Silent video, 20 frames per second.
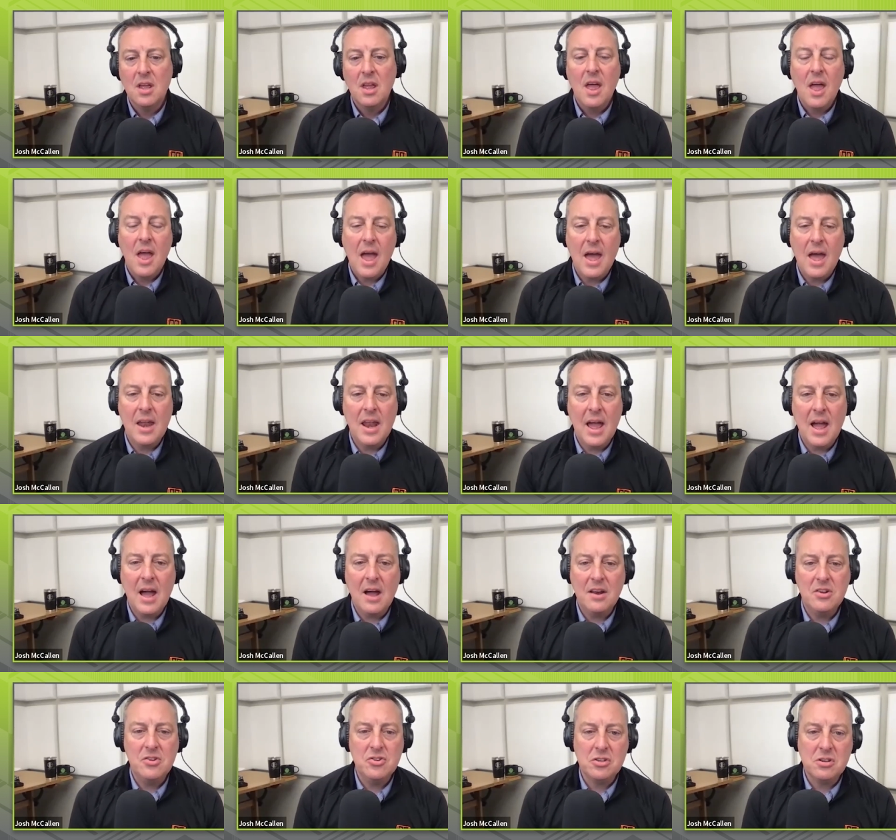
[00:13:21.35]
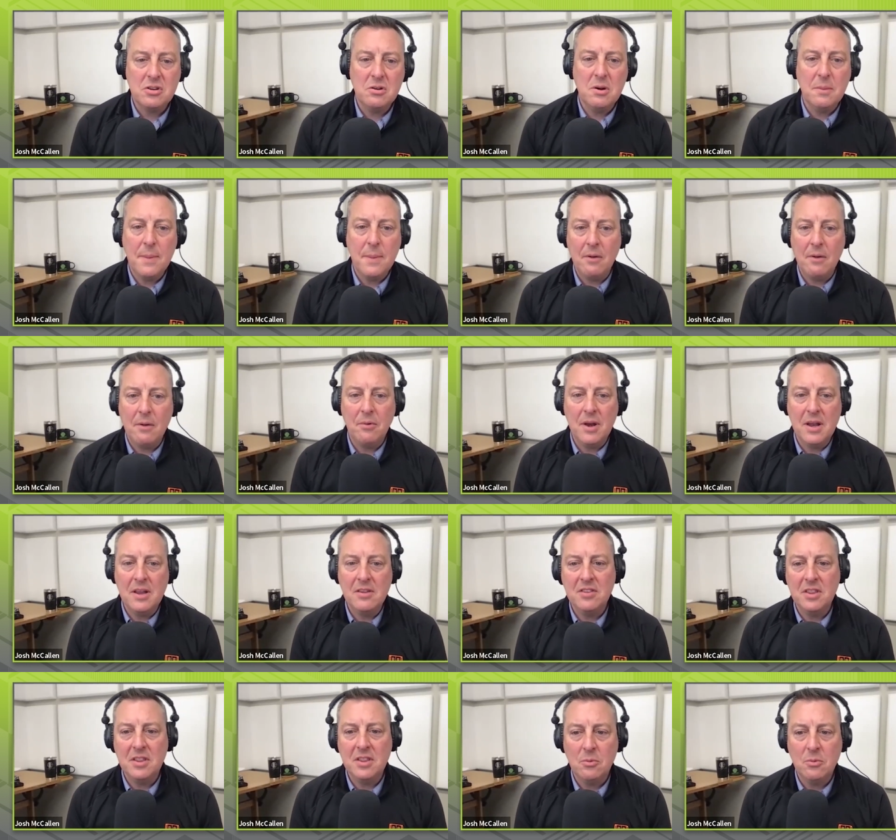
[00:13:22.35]
Yeah. And how did you go about
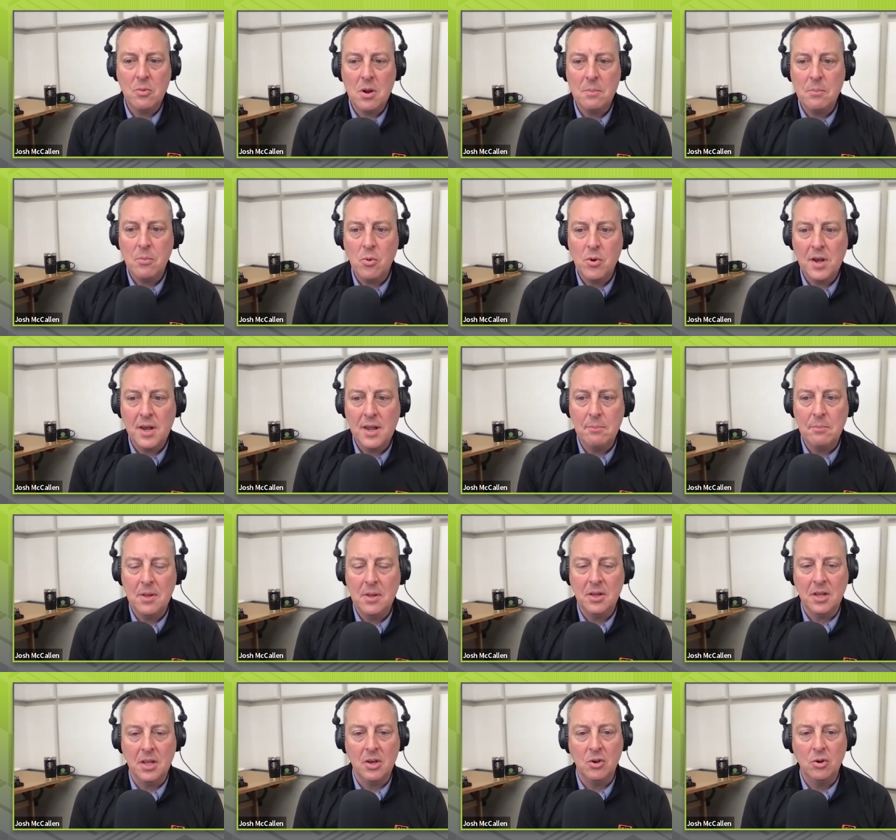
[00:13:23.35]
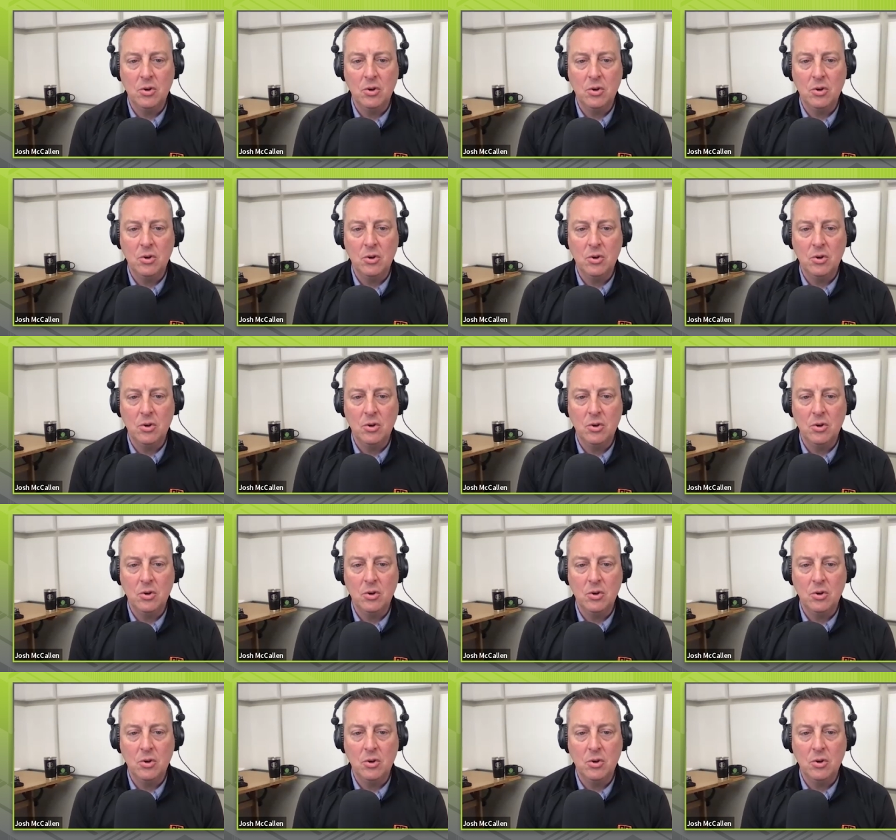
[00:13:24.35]
raising the one point eight million?